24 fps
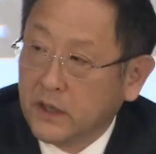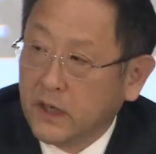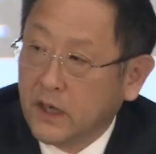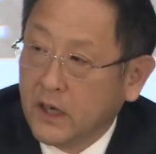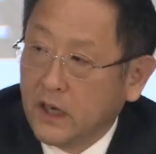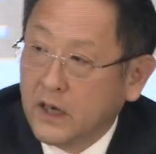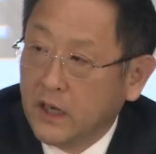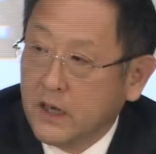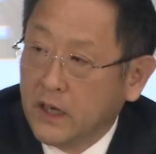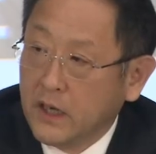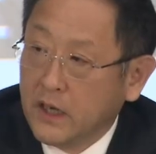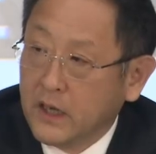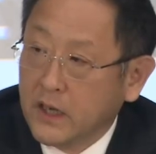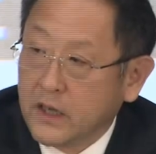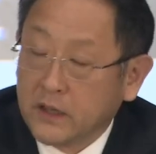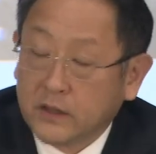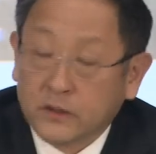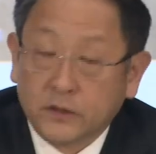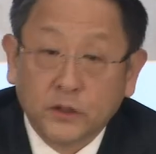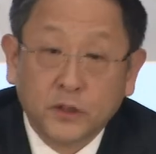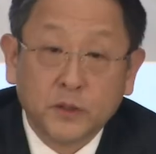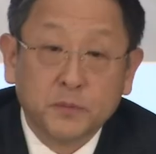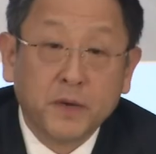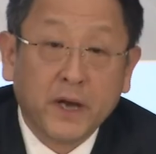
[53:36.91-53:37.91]
of
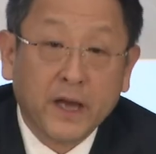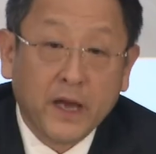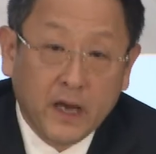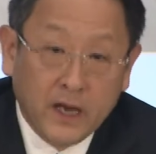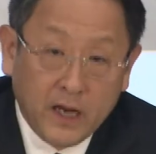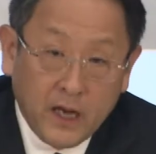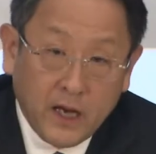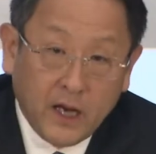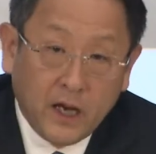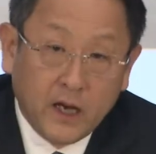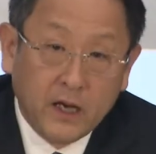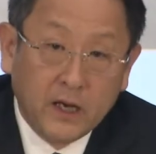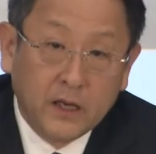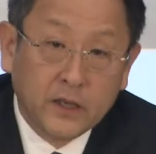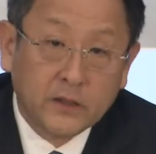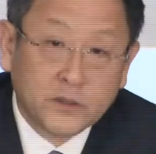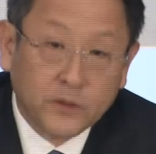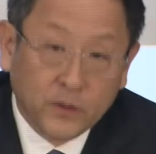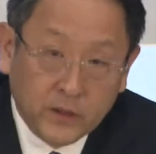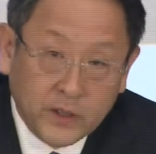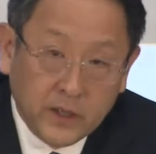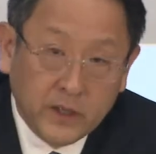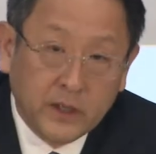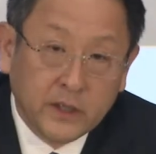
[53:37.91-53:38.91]
coming up
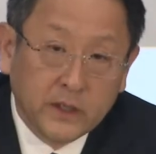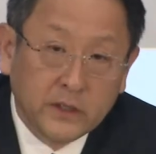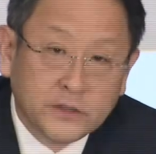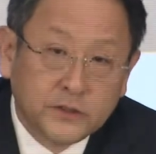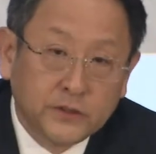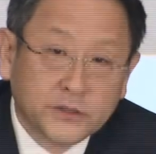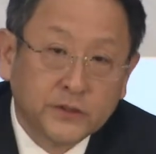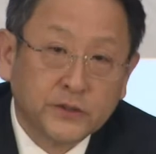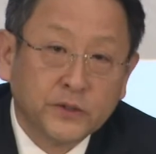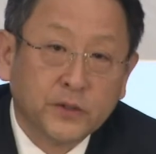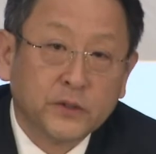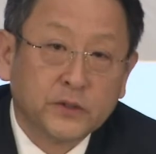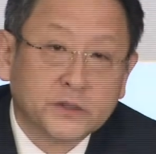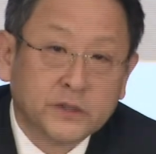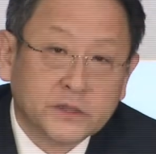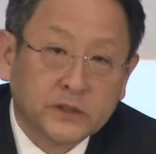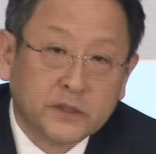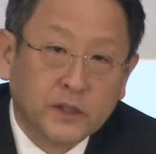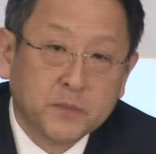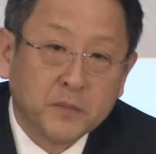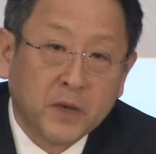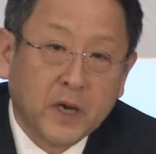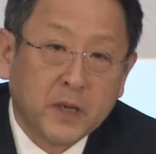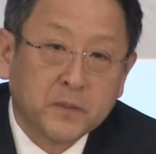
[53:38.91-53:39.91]
with an
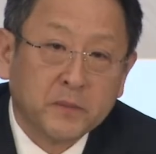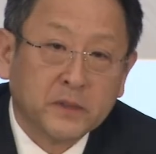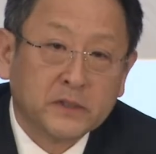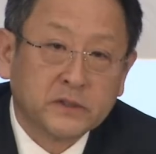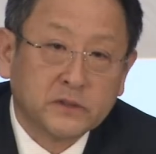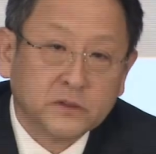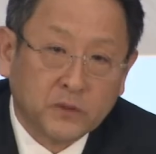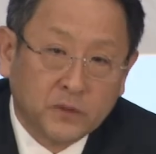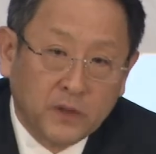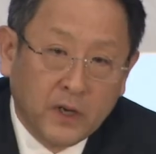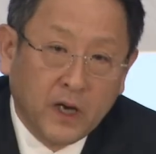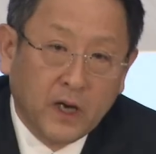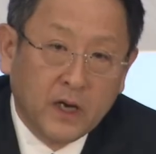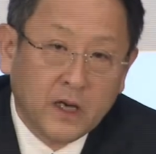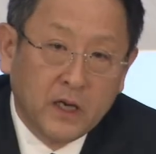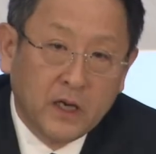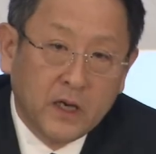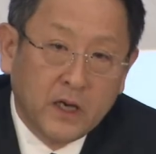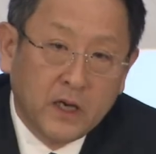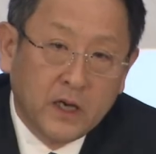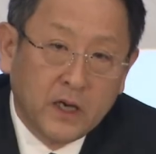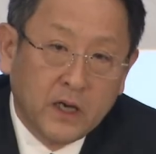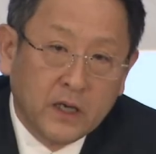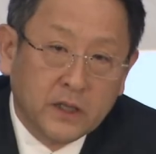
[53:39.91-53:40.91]
automated or
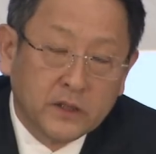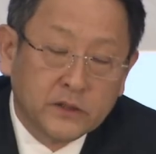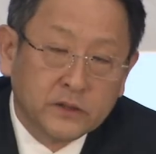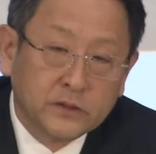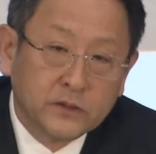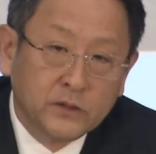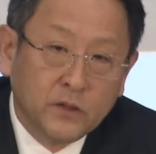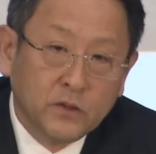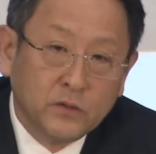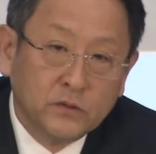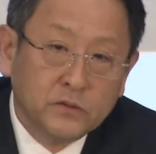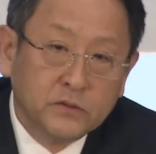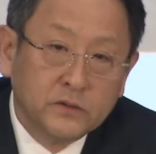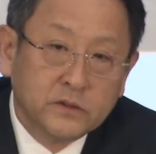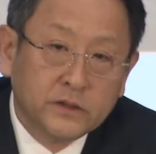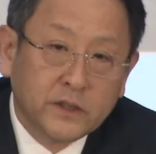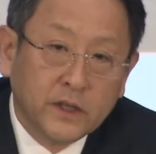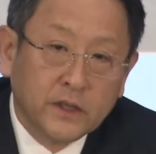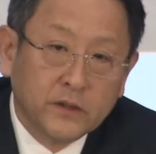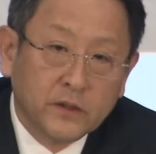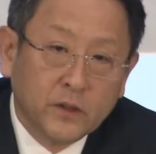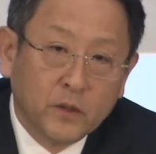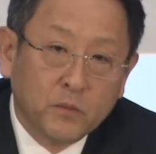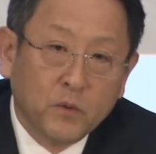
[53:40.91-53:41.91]
autonomous vehicle.
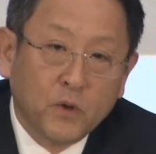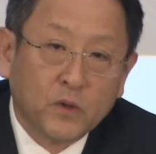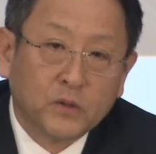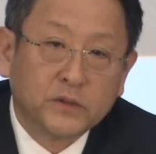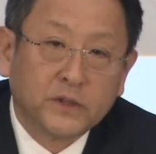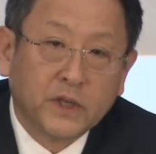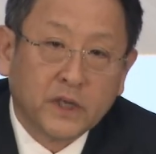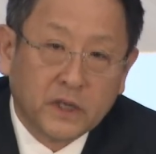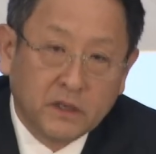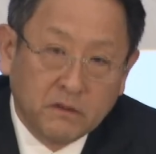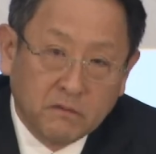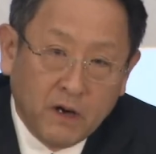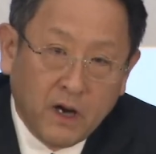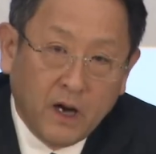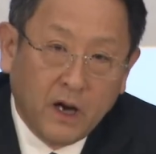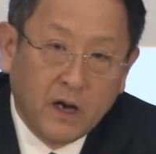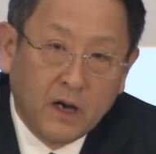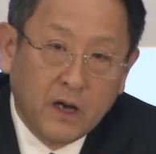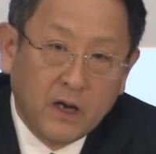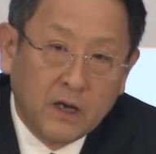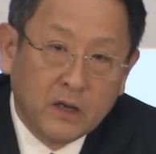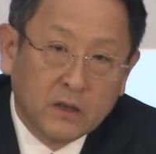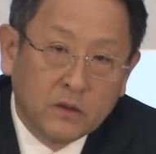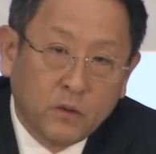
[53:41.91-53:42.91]
But in the case
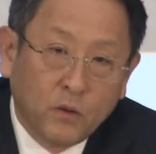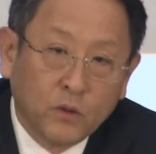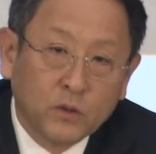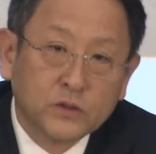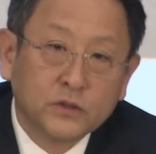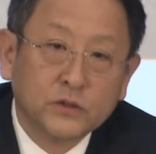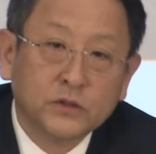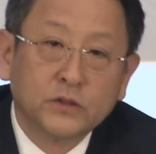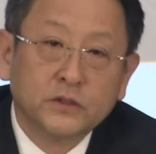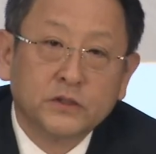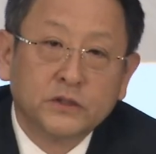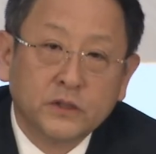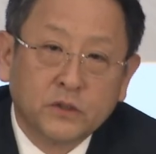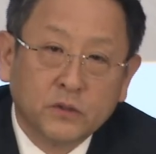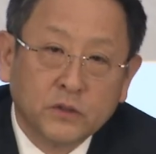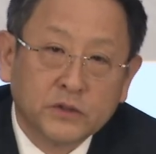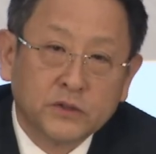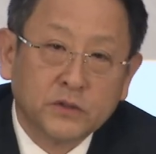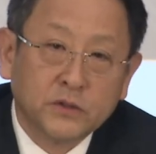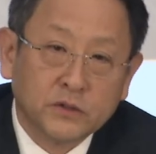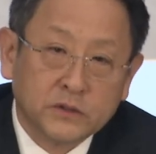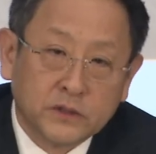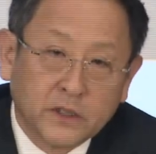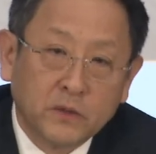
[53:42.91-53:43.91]
of car making,
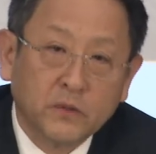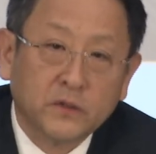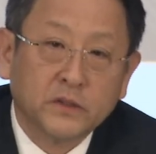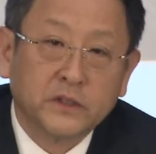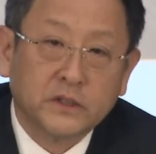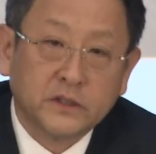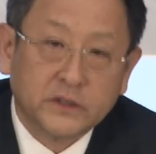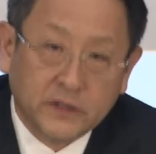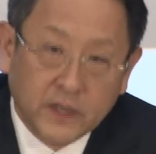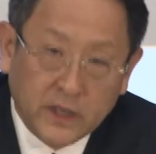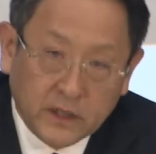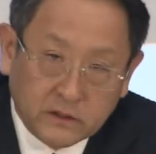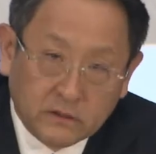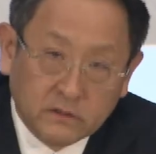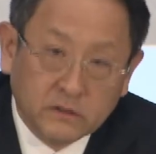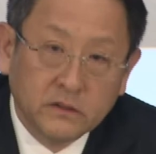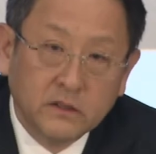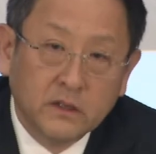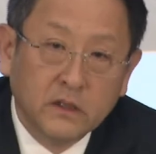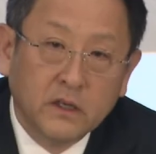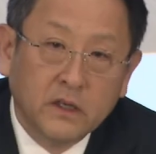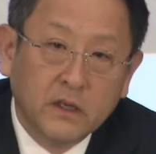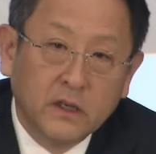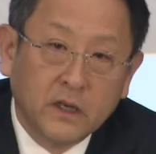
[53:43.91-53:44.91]
the objective of
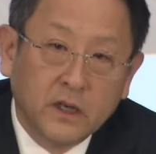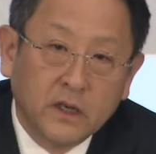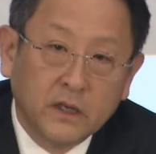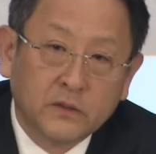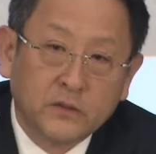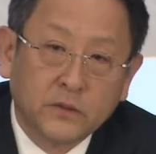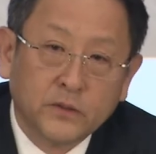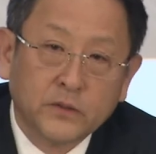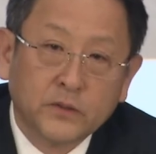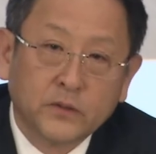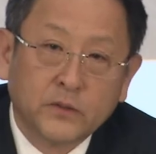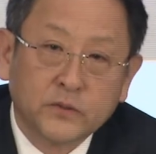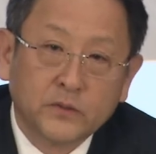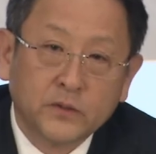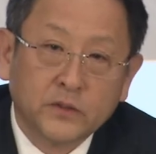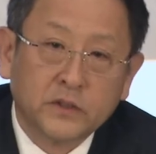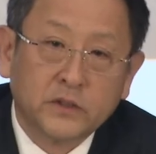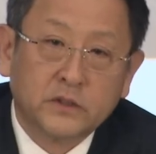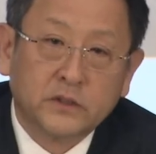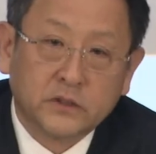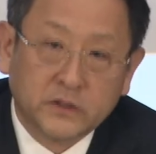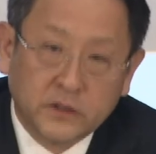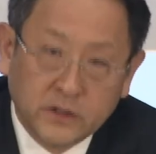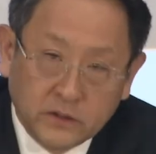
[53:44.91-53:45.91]
autonomous
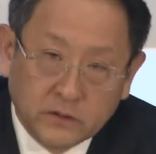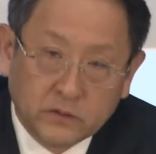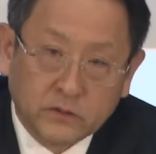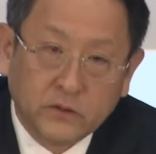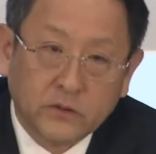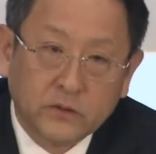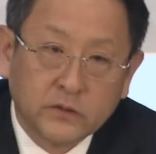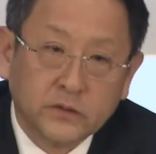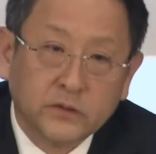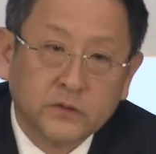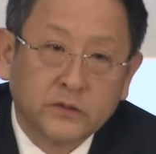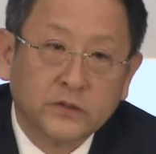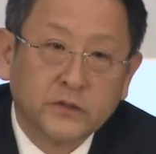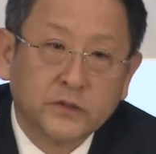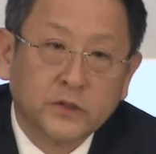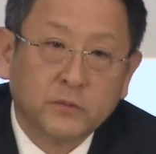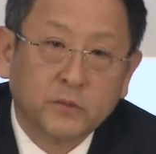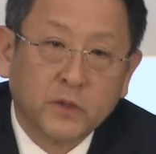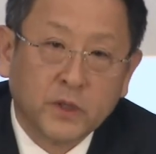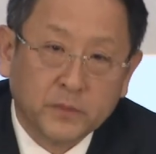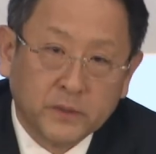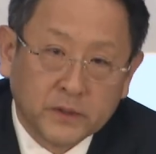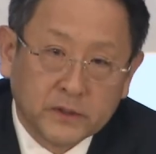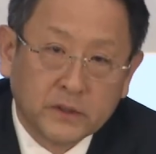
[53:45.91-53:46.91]
uh, driving
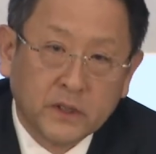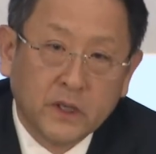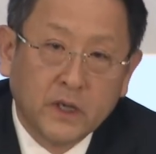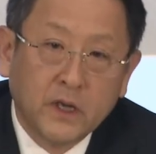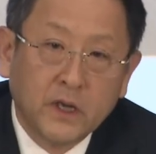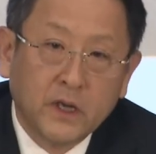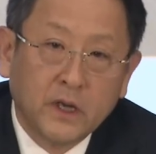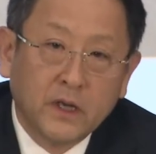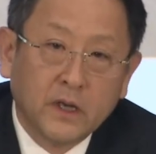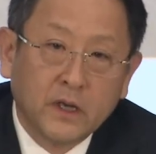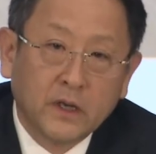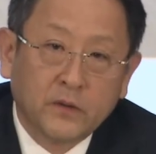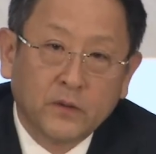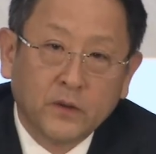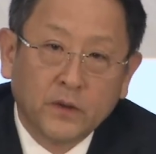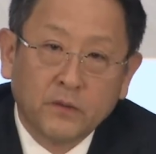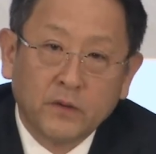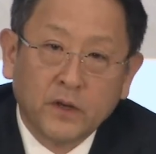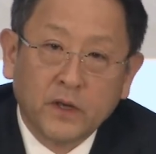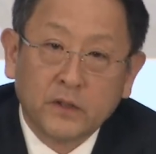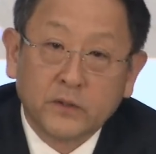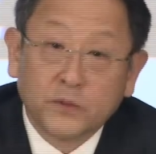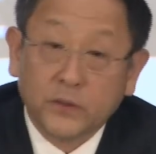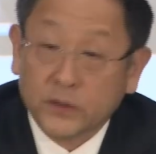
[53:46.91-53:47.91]
is to
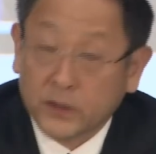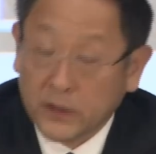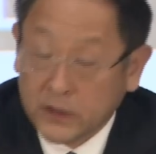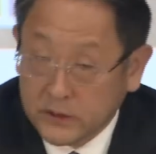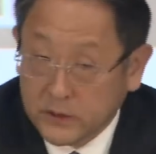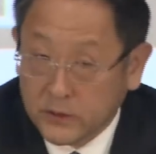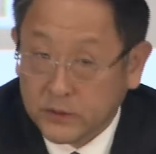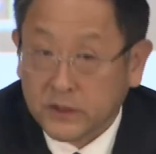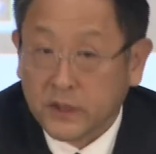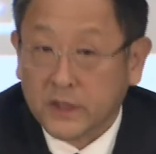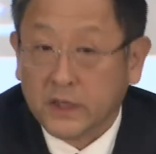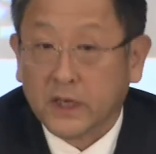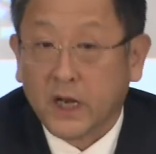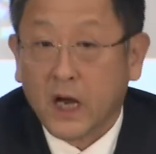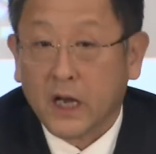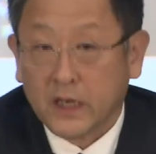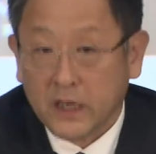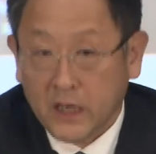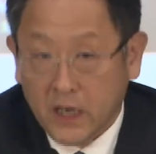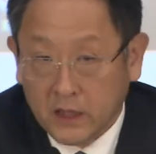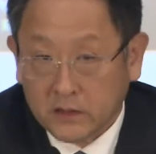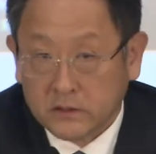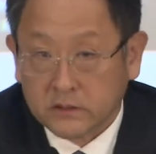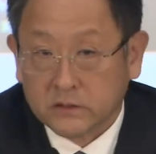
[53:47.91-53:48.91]
reduce traffic
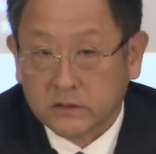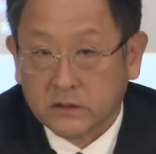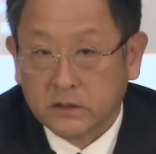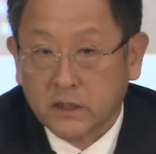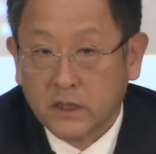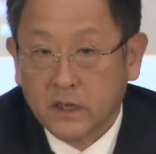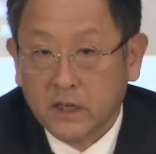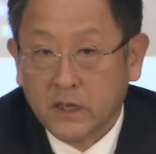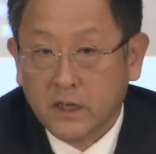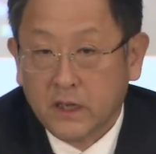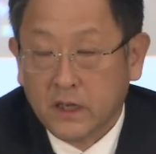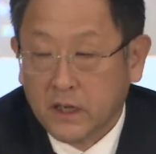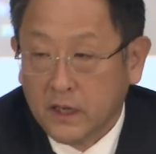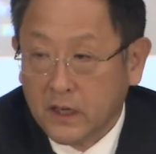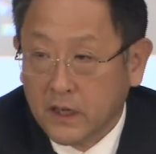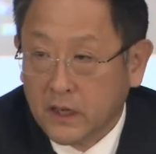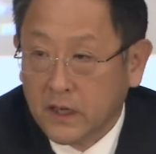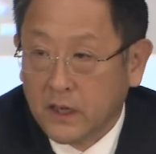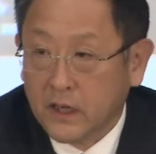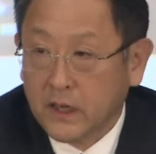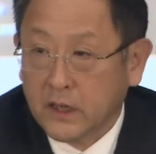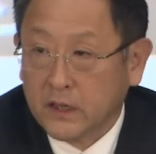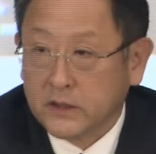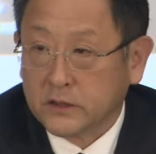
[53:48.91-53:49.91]
accident casualties
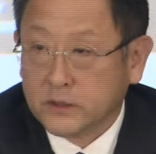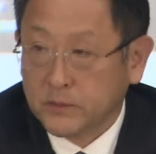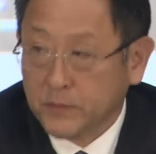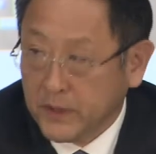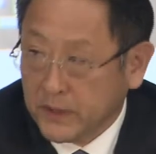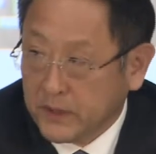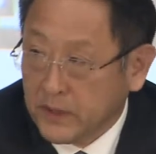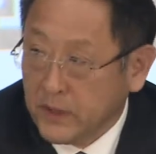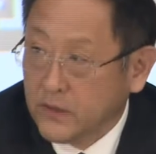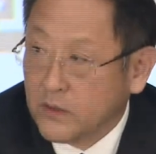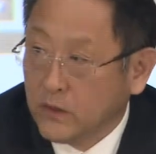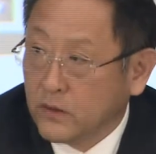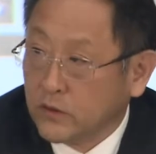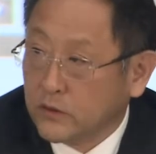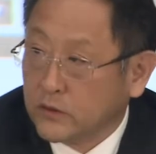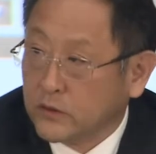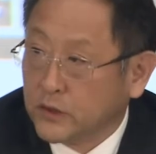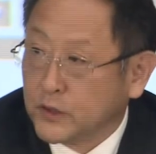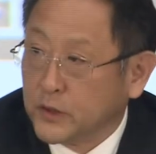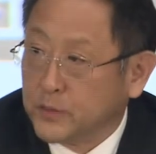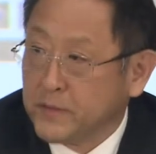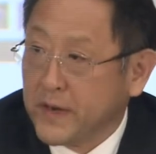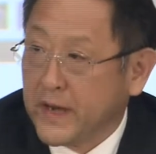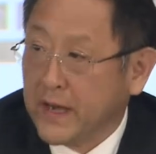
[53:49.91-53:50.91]
down to zero
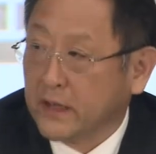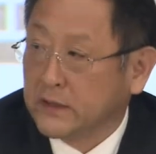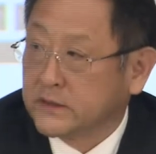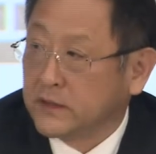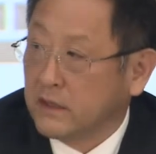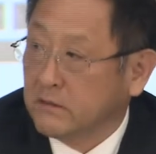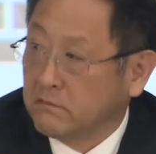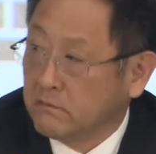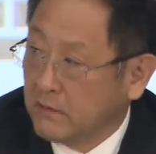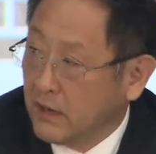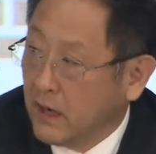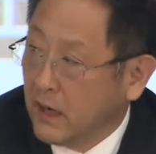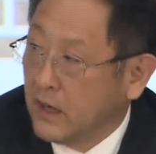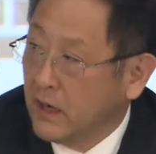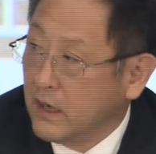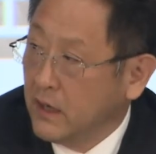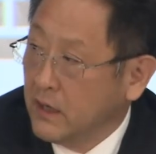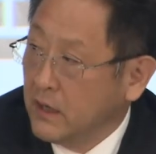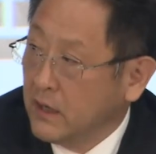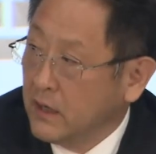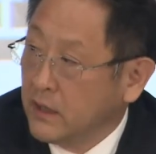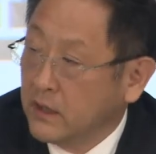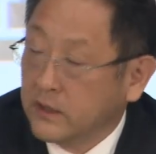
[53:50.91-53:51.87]
as much as possible.